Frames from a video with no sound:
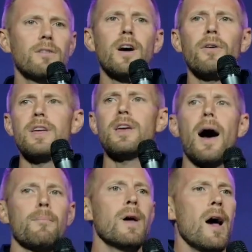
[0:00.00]
Lily,
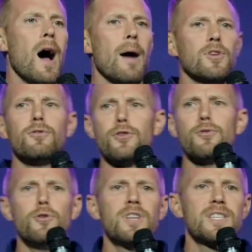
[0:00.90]

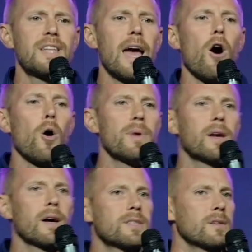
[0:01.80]
you just stay home
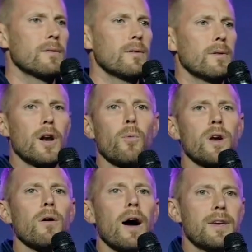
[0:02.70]
because, you know, we
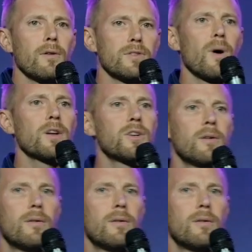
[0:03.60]
don't like you as much.